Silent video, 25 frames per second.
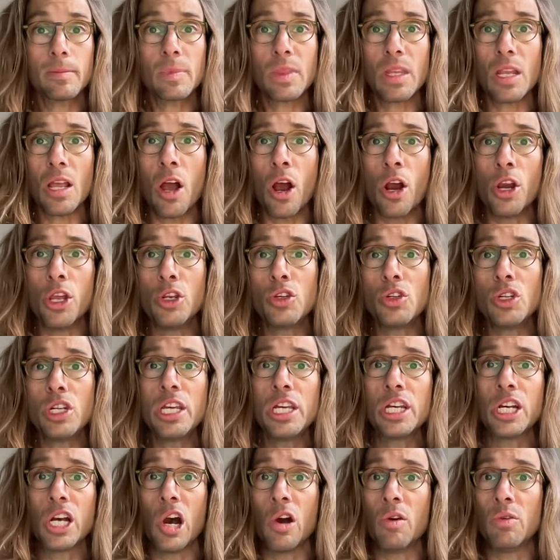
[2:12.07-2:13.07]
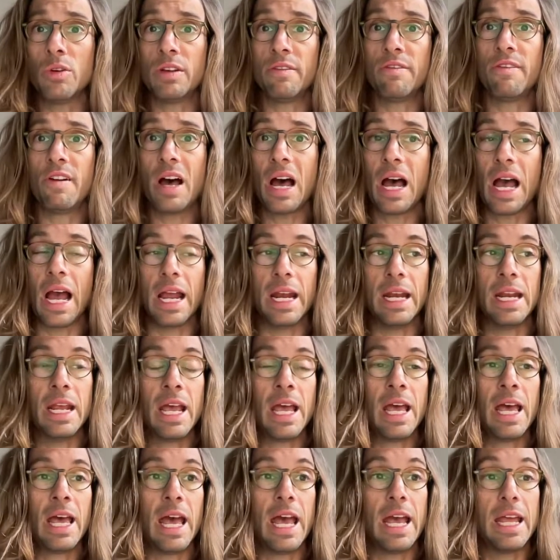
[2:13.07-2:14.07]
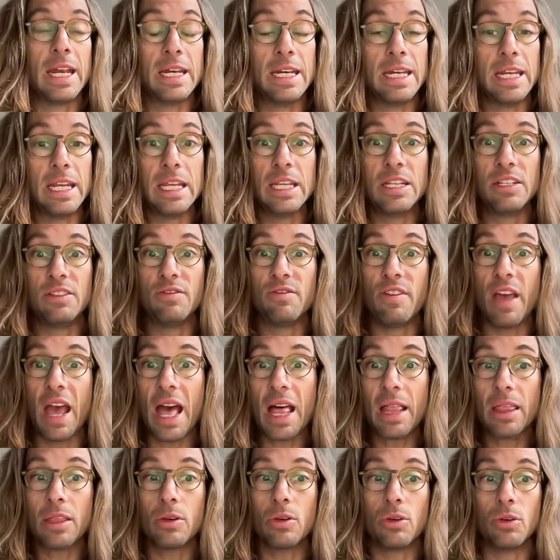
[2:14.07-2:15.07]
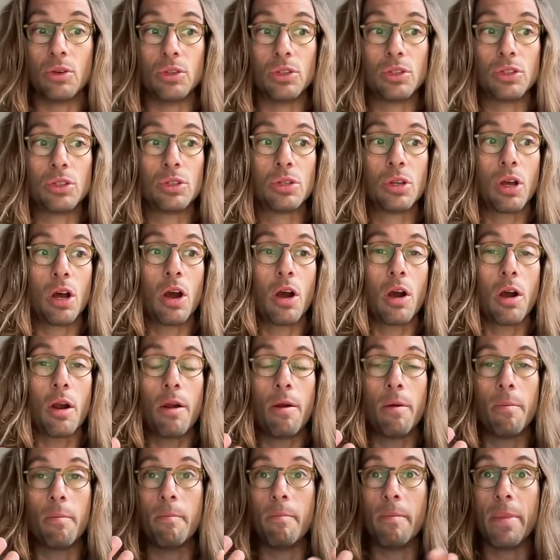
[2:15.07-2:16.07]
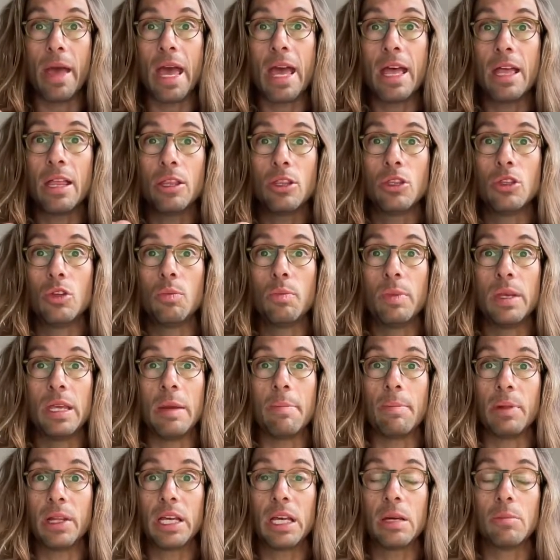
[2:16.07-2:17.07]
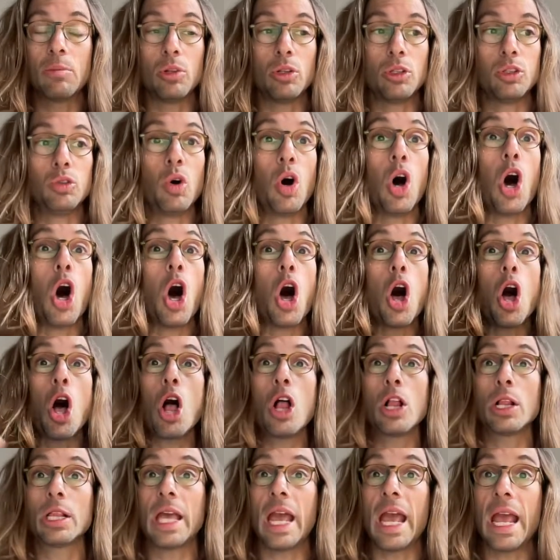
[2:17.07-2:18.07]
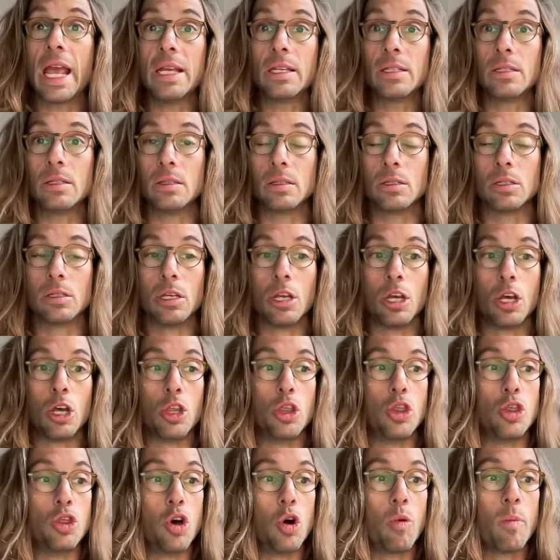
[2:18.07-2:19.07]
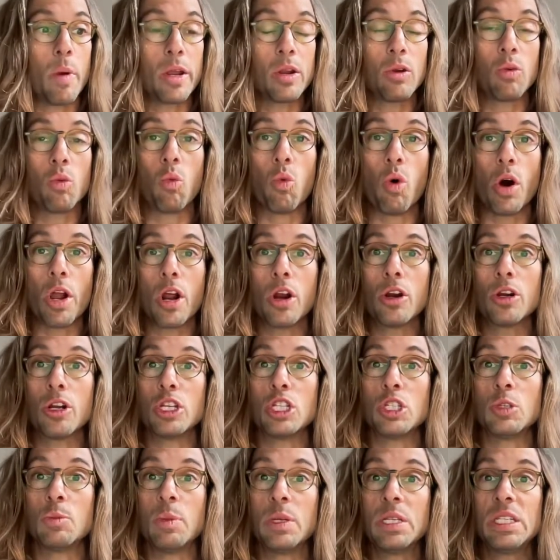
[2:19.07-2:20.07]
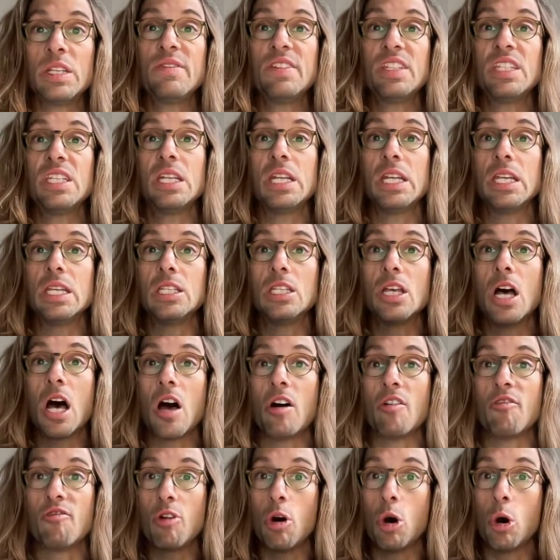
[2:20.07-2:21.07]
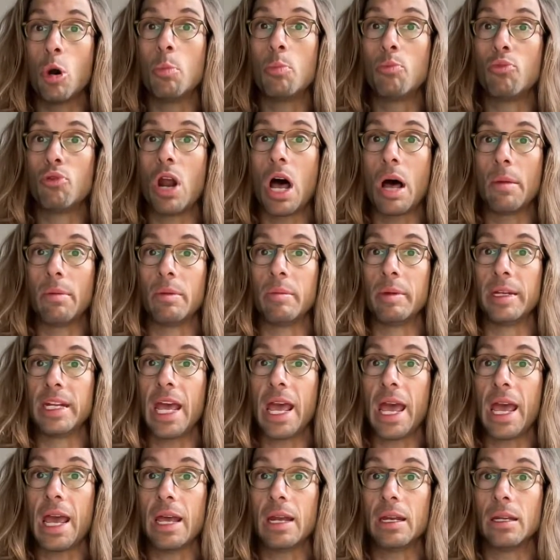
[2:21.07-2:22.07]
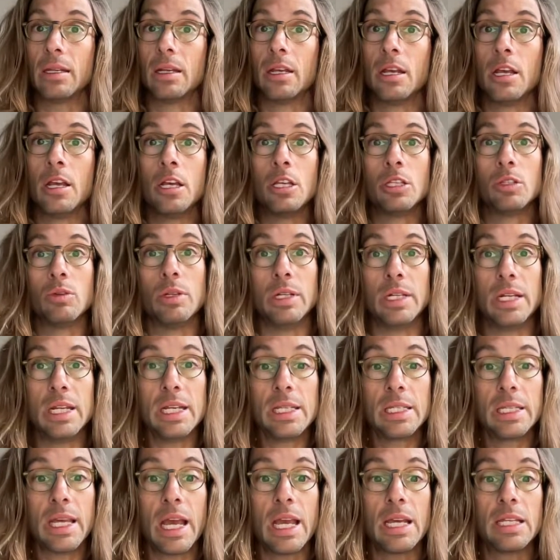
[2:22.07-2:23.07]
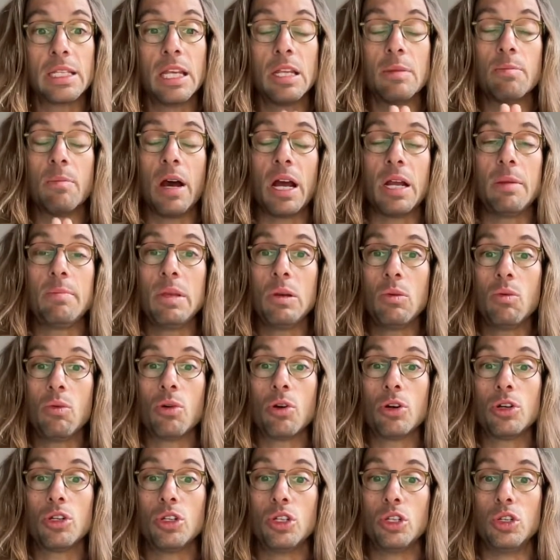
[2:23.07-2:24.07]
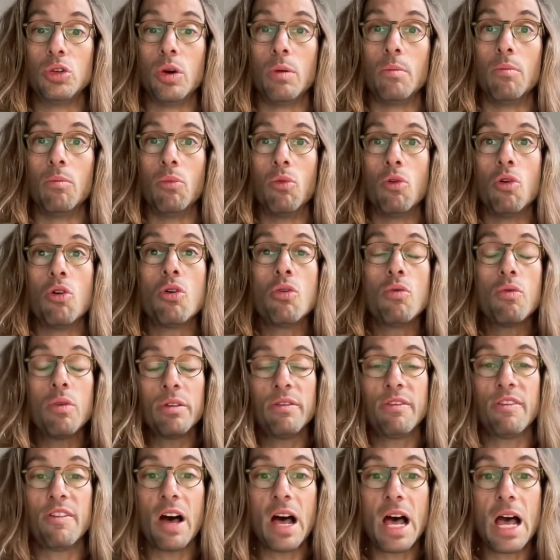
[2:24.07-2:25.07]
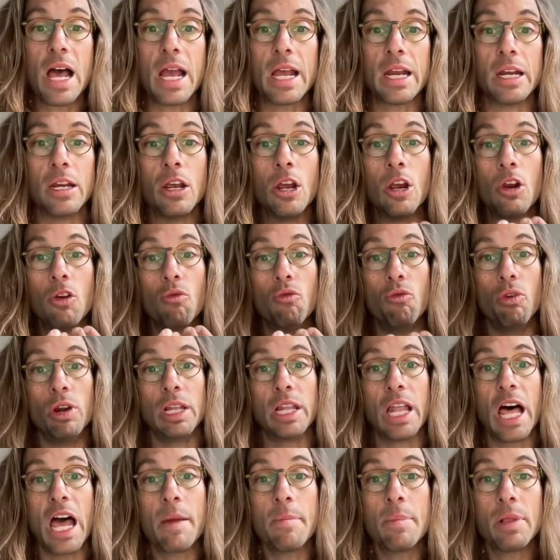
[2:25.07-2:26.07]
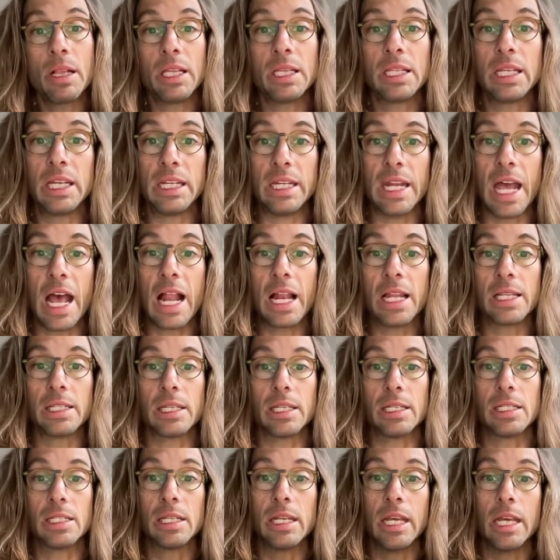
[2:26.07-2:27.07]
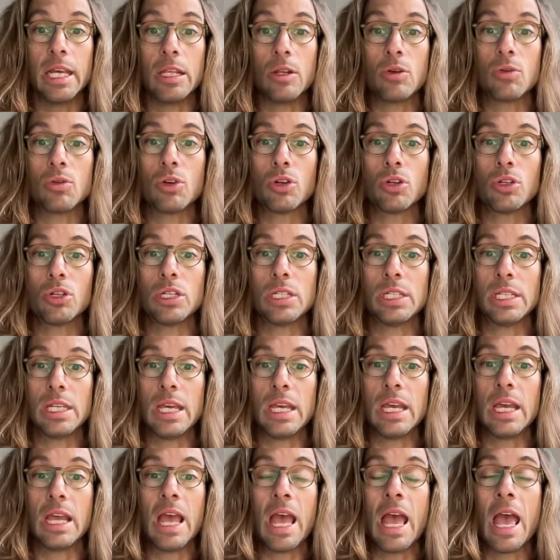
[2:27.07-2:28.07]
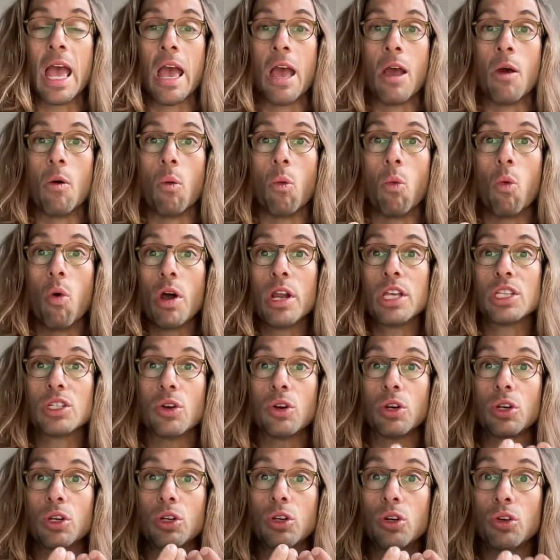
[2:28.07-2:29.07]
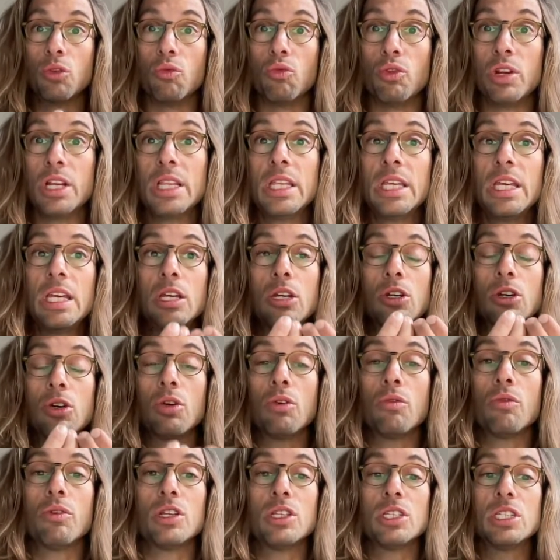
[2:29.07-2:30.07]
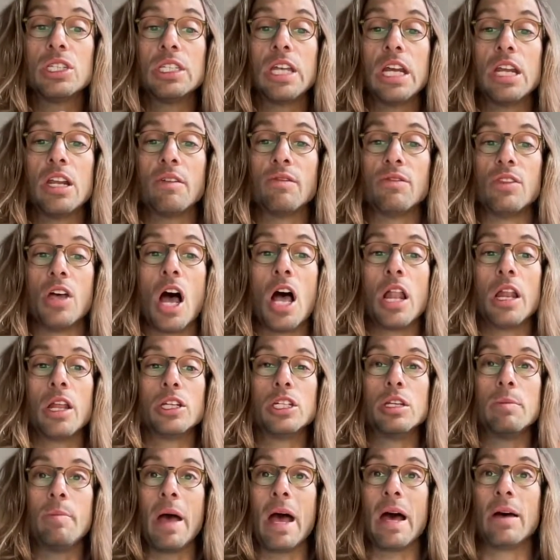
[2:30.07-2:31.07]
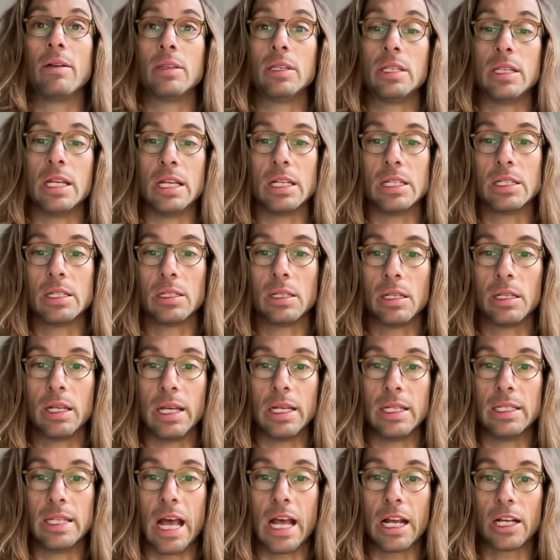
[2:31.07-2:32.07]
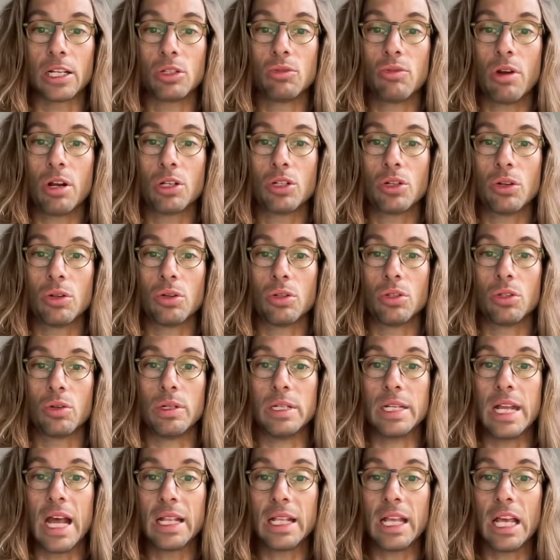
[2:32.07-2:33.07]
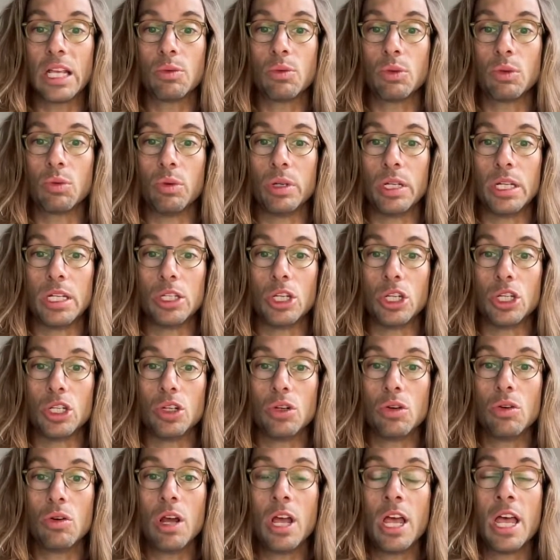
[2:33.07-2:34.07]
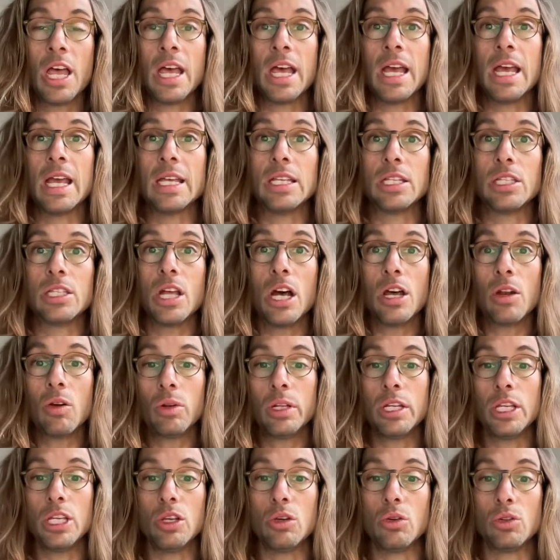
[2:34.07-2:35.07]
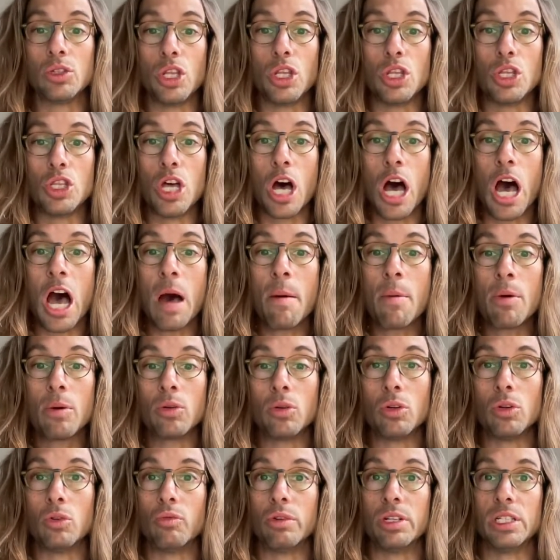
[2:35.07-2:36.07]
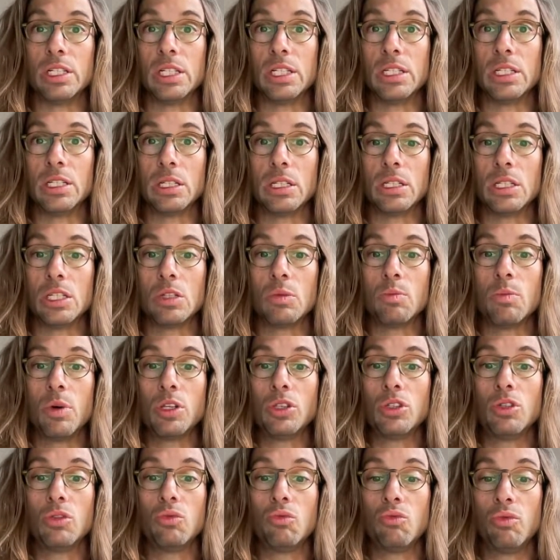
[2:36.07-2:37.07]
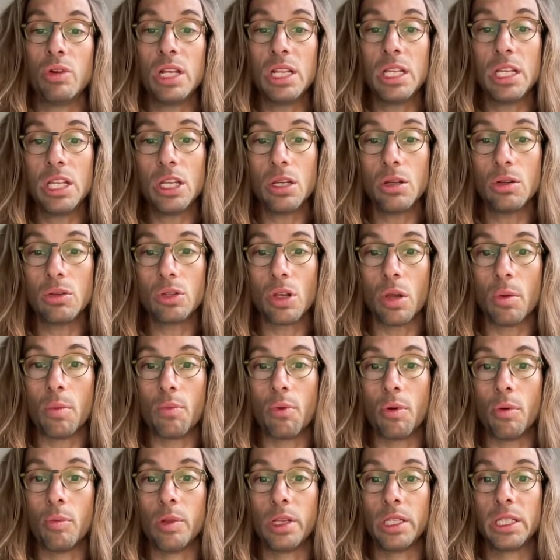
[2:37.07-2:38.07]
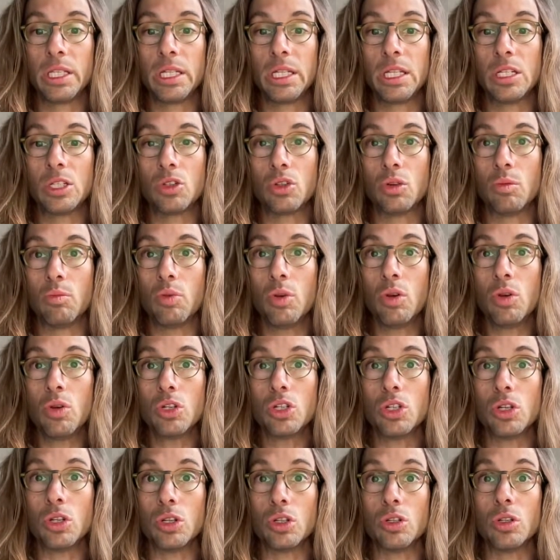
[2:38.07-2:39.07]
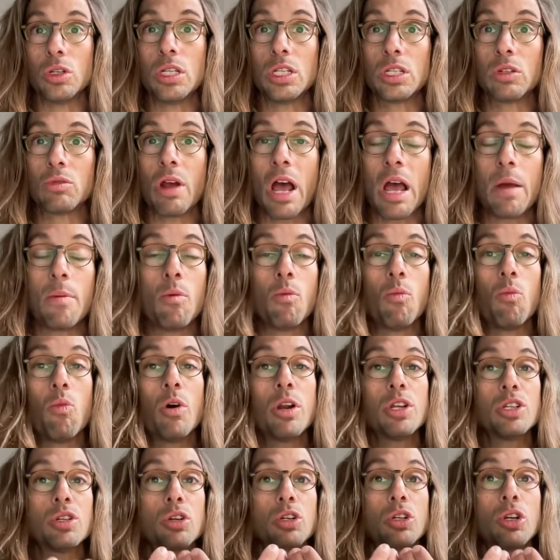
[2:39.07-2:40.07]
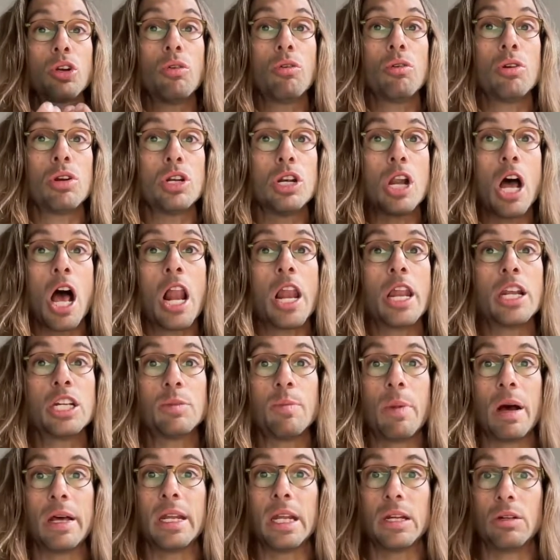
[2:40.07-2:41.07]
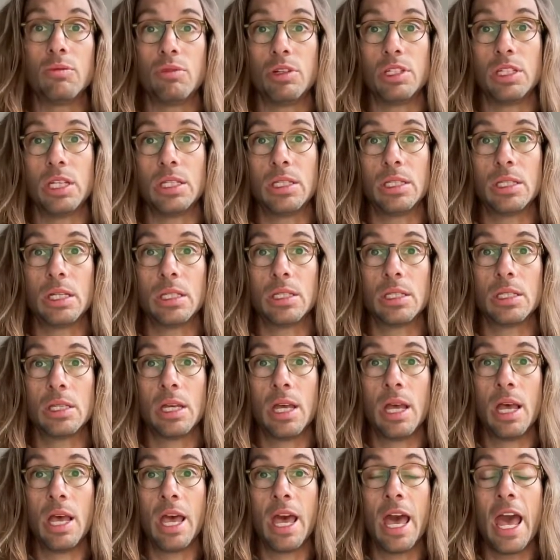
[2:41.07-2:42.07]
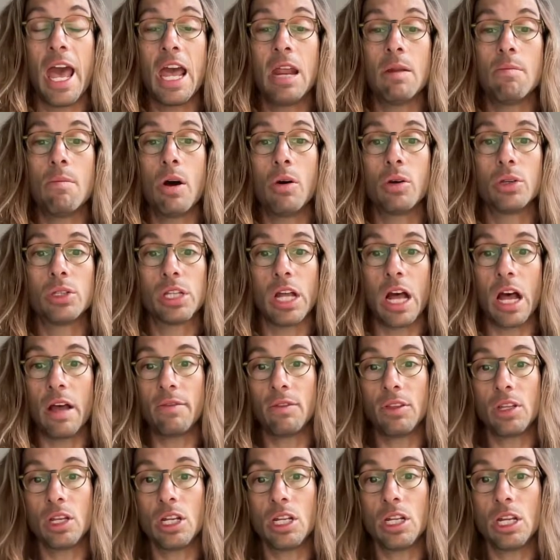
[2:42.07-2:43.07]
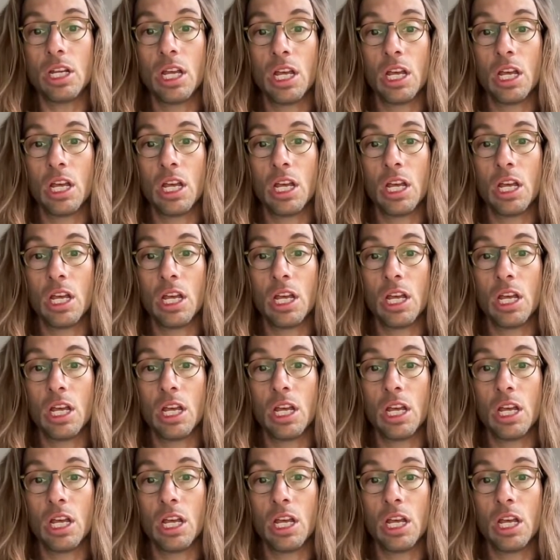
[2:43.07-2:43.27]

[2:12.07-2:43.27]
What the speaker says: are usually code defined, and these values are meant to be applicable to all cases, no matter what are the specificities of our problem at hand. So in this case, it might be worth to do a more refined reliability analysis in order to see what is our really current state of knowledge about this exact structure. So in that case, what we need to do is not only use the nominal resistance, but to really use a probability distribution to describe what is our current knowledge about that resistance. And most often,